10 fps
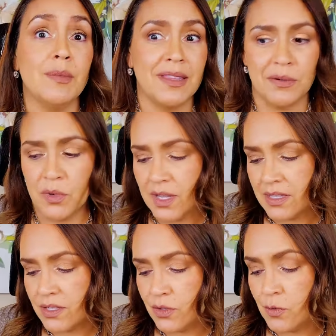and then we'll
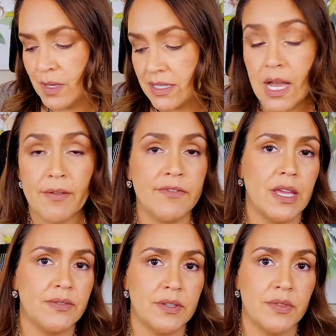get to my top
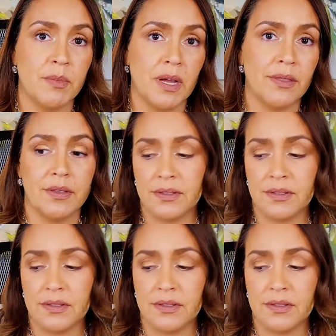faves of the month,